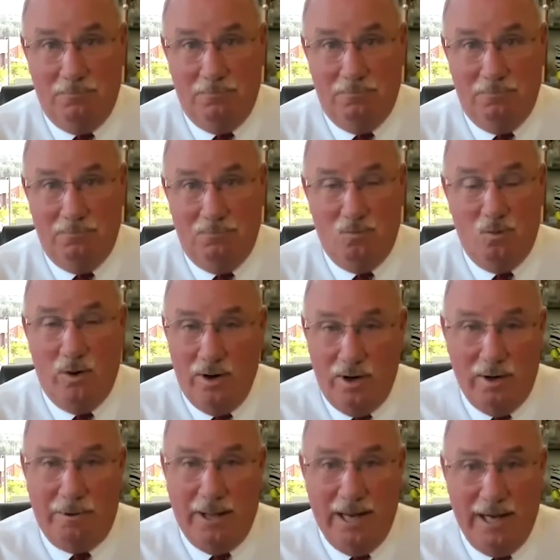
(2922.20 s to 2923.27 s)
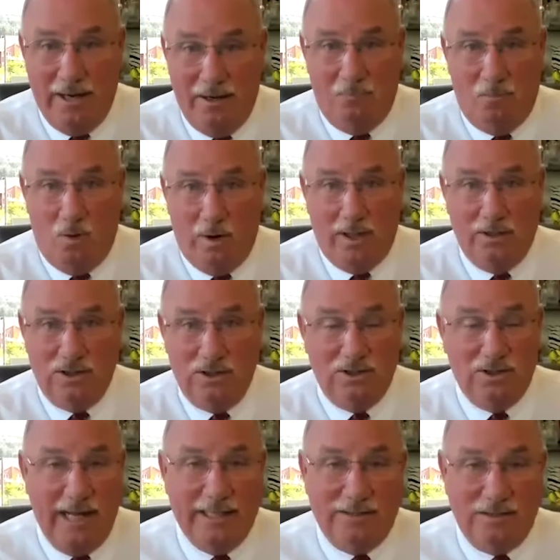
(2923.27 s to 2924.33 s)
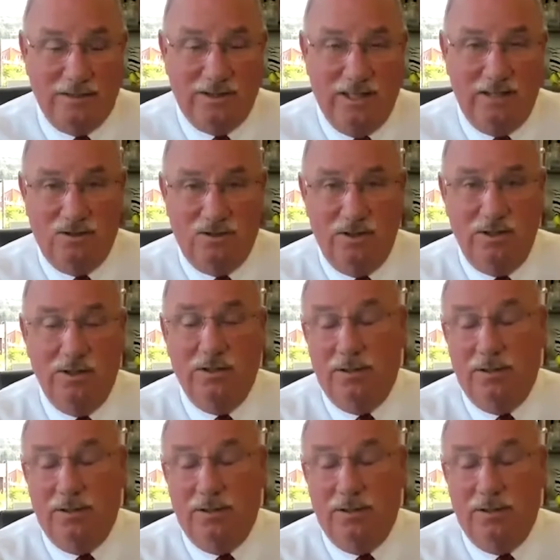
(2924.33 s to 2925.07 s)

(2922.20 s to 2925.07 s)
Right. Paying their mortgages, and that's essentially